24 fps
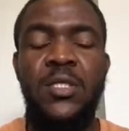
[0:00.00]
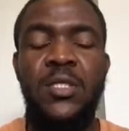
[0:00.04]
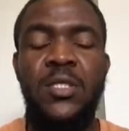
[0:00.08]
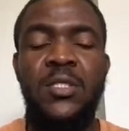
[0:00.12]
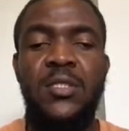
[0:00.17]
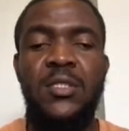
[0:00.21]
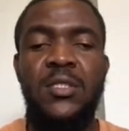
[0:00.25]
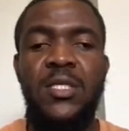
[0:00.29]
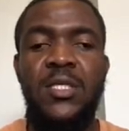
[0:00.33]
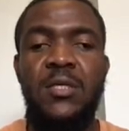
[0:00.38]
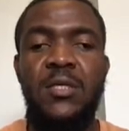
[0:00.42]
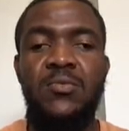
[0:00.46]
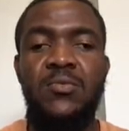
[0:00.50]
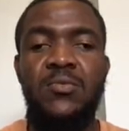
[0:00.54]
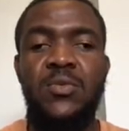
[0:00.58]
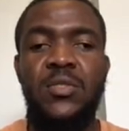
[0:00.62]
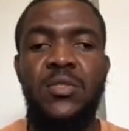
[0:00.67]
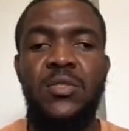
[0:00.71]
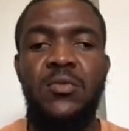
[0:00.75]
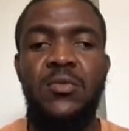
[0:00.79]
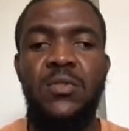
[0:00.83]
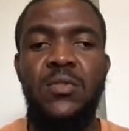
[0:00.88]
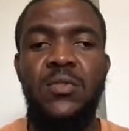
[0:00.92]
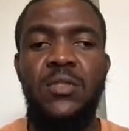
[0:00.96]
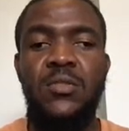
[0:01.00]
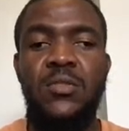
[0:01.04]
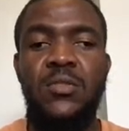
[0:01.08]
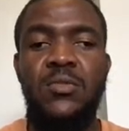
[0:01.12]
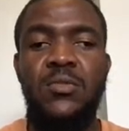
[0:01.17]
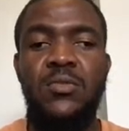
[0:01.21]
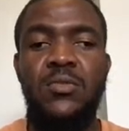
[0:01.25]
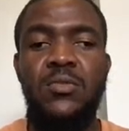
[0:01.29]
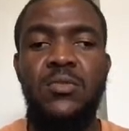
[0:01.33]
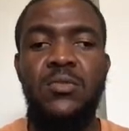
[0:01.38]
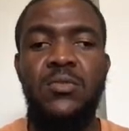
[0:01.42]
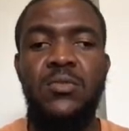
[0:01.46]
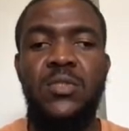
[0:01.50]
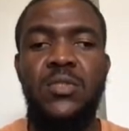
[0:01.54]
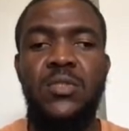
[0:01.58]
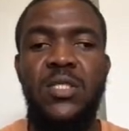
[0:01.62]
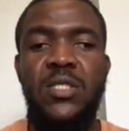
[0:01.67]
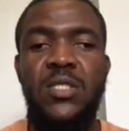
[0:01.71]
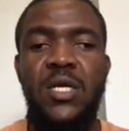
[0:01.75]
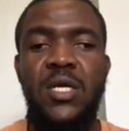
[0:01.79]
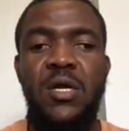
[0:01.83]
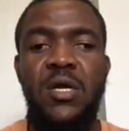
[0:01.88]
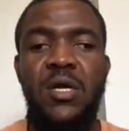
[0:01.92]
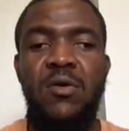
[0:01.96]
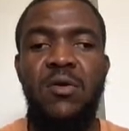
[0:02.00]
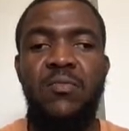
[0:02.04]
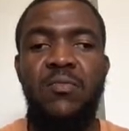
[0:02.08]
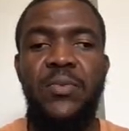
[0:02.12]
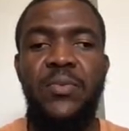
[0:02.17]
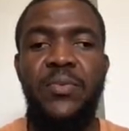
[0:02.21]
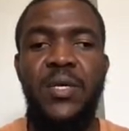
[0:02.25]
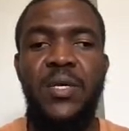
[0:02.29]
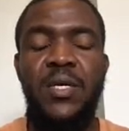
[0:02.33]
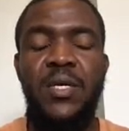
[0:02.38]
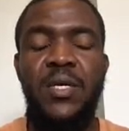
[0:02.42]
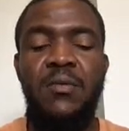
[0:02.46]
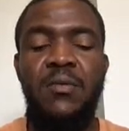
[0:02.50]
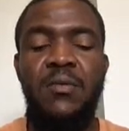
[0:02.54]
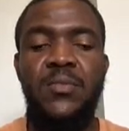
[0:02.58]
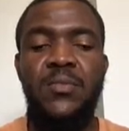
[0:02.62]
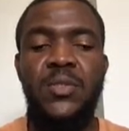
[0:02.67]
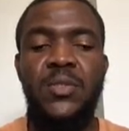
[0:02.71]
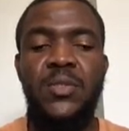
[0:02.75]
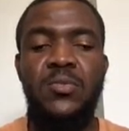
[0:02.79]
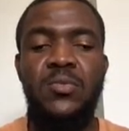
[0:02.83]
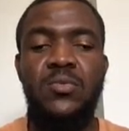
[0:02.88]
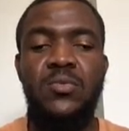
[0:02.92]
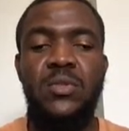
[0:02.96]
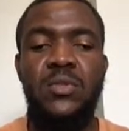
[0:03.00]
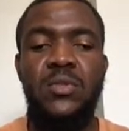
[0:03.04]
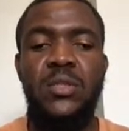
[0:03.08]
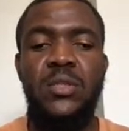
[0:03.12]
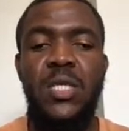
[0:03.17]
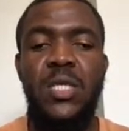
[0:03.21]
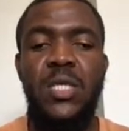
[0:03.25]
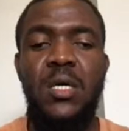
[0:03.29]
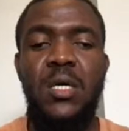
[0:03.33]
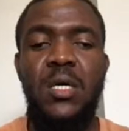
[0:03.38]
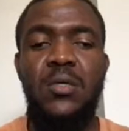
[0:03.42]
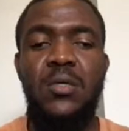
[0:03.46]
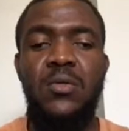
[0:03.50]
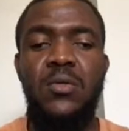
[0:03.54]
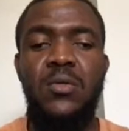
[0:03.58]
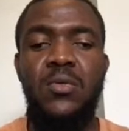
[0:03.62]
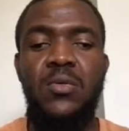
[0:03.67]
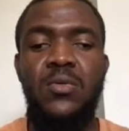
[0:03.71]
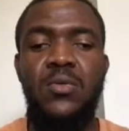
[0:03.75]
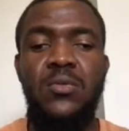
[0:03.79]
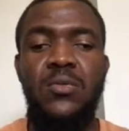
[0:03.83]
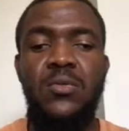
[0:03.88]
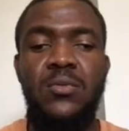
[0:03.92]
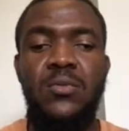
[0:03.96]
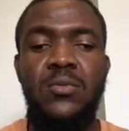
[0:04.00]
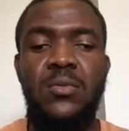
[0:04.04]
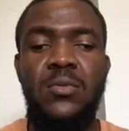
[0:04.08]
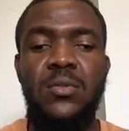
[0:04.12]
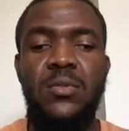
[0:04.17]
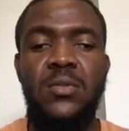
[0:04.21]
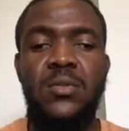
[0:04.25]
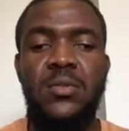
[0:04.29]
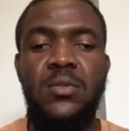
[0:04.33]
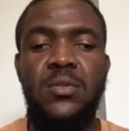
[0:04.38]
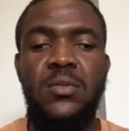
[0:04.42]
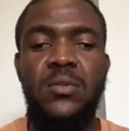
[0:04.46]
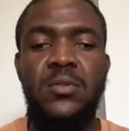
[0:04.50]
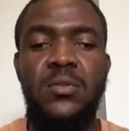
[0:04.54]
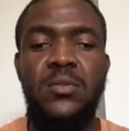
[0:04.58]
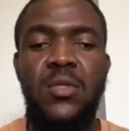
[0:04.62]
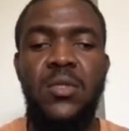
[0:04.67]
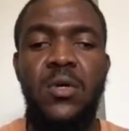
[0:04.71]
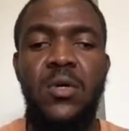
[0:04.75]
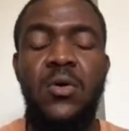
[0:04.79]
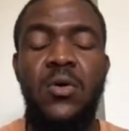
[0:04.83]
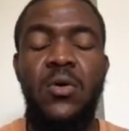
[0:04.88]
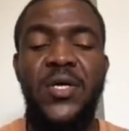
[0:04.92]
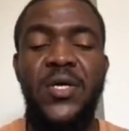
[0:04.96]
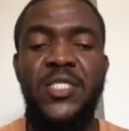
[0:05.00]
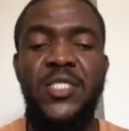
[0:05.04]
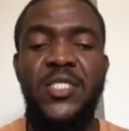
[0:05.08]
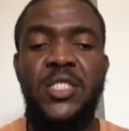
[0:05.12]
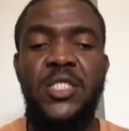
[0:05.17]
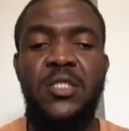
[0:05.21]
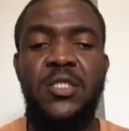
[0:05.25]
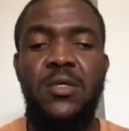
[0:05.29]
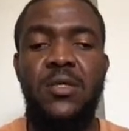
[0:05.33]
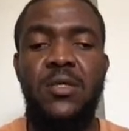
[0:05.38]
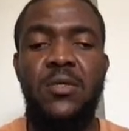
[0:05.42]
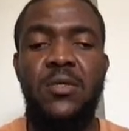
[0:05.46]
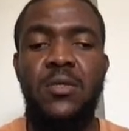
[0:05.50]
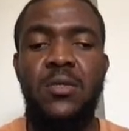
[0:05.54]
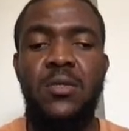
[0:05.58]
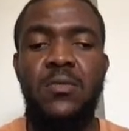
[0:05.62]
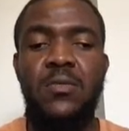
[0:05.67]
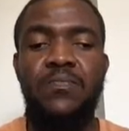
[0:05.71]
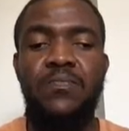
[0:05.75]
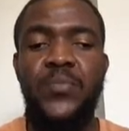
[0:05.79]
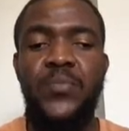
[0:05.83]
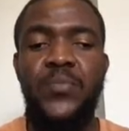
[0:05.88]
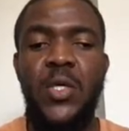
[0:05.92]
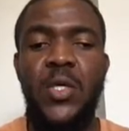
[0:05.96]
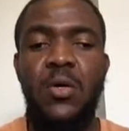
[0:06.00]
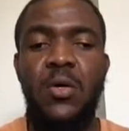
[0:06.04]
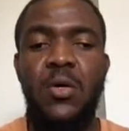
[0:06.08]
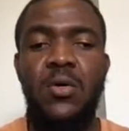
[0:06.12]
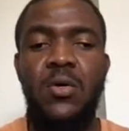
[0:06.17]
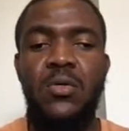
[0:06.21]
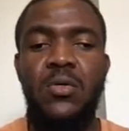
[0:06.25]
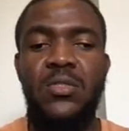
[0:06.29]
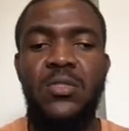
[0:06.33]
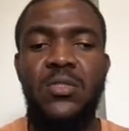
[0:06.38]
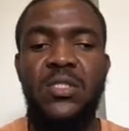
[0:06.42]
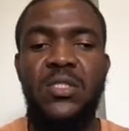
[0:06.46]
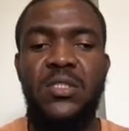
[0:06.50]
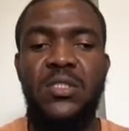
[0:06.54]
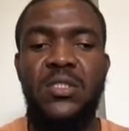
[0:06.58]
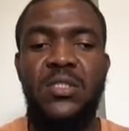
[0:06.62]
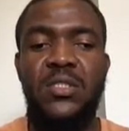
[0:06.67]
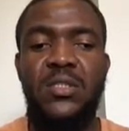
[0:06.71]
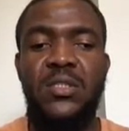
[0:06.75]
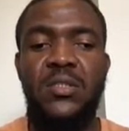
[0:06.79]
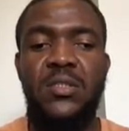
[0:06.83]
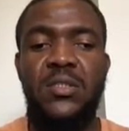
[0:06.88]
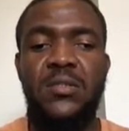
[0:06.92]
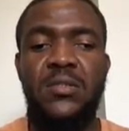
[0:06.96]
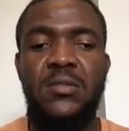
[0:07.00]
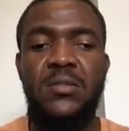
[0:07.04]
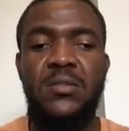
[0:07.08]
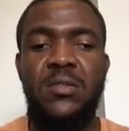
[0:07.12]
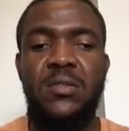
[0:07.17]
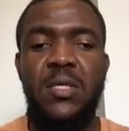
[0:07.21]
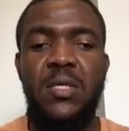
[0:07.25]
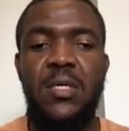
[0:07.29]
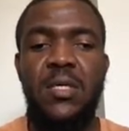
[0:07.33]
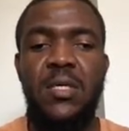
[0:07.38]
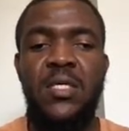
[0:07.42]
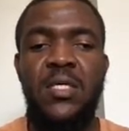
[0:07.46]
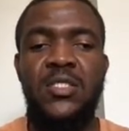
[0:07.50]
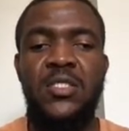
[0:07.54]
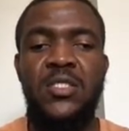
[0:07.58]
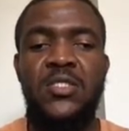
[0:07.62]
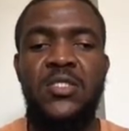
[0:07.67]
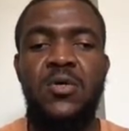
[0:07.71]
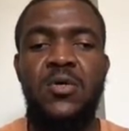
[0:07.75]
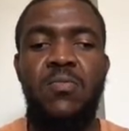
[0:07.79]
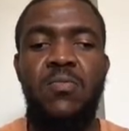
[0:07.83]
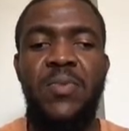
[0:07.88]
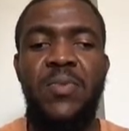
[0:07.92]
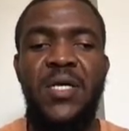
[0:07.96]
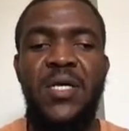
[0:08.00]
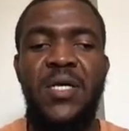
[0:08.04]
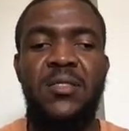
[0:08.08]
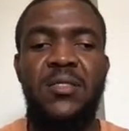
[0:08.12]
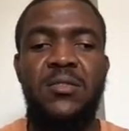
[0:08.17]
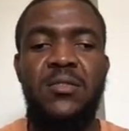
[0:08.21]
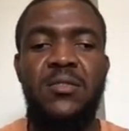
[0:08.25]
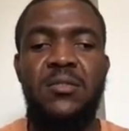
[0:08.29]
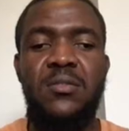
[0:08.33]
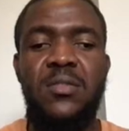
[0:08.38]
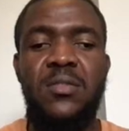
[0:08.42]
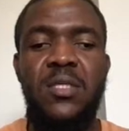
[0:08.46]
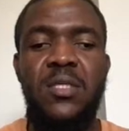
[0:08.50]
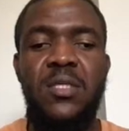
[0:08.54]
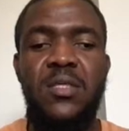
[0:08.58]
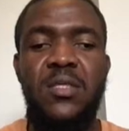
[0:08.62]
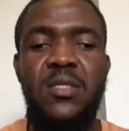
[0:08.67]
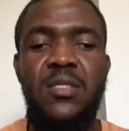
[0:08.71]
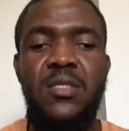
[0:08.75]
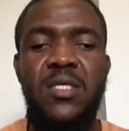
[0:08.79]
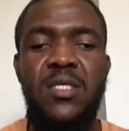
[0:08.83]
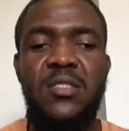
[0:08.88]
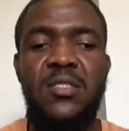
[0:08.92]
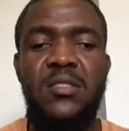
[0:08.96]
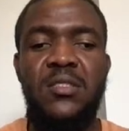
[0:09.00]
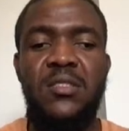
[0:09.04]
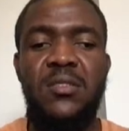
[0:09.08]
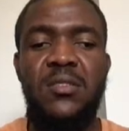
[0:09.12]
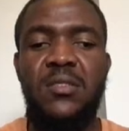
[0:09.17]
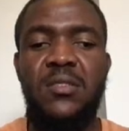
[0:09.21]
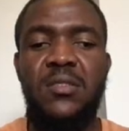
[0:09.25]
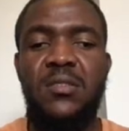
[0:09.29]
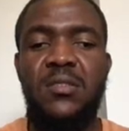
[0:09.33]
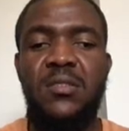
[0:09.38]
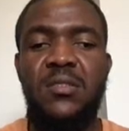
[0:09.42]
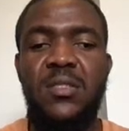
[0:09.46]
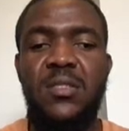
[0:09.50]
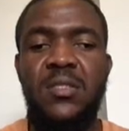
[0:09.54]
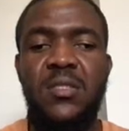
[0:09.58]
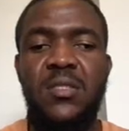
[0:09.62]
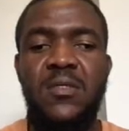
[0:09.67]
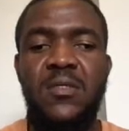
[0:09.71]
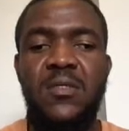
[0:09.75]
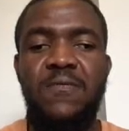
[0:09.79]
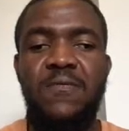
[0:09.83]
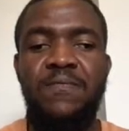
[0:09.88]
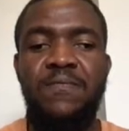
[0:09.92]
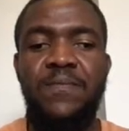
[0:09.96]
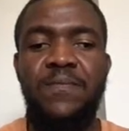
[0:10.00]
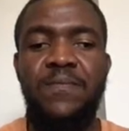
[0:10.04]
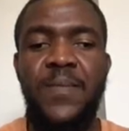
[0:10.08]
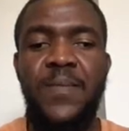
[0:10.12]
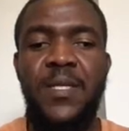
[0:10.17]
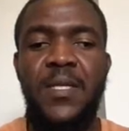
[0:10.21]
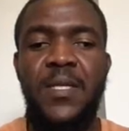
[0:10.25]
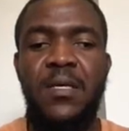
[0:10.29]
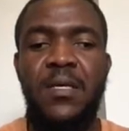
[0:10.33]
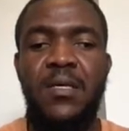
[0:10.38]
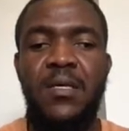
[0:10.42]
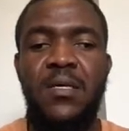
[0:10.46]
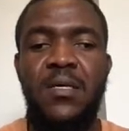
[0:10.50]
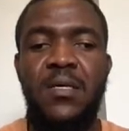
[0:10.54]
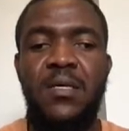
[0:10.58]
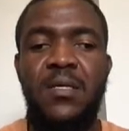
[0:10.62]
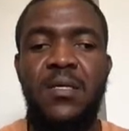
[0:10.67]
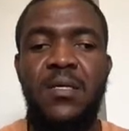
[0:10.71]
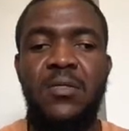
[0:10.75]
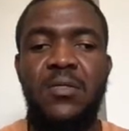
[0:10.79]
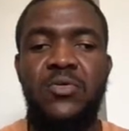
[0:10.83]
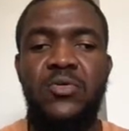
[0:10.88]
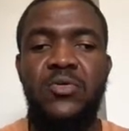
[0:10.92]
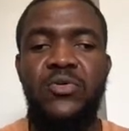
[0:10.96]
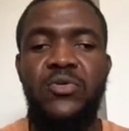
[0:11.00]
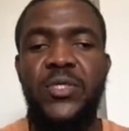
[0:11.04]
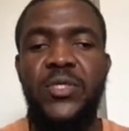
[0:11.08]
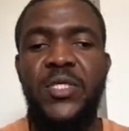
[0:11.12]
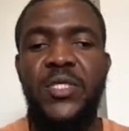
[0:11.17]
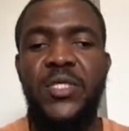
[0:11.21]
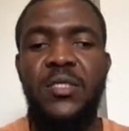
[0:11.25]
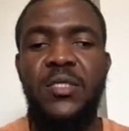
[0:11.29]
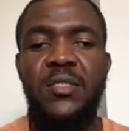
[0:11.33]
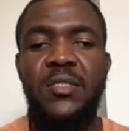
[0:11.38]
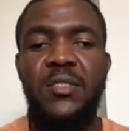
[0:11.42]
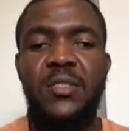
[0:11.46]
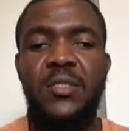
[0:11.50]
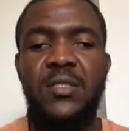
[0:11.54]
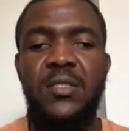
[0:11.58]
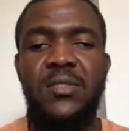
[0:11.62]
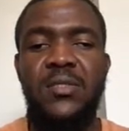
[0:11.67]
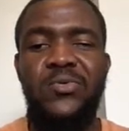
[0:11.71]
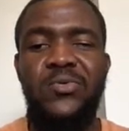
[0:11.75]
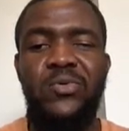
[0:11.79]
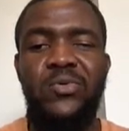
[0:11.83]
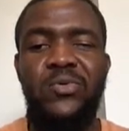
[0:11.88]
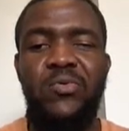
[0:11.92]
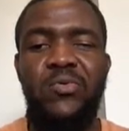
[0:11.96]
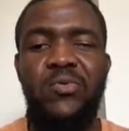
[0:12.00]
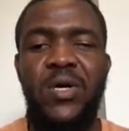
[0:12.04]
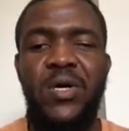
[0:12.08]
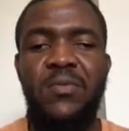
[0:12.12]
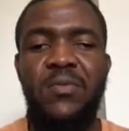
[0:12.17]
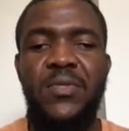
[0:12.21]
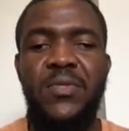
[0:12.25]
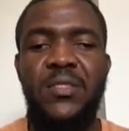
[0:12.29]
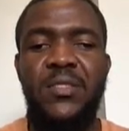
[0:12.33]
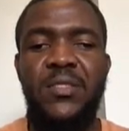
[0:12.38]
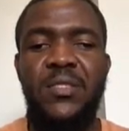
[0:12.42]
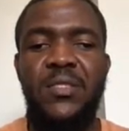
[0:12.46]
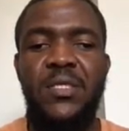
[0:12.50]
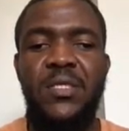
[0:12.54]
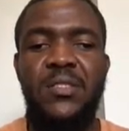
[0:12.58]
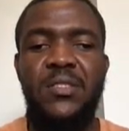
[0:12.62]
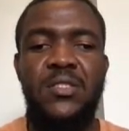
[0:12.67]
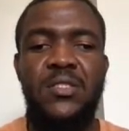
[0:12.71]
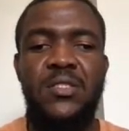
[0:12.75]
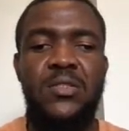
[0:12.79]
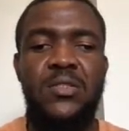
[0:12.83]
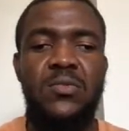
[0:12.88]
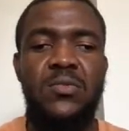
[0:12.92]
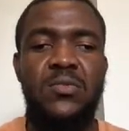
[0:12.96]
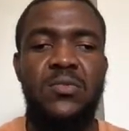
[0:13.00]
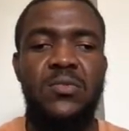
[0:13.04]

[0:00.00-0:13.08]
that we're going to use the RPM to download or install all this, install Python and install and create the requirement test to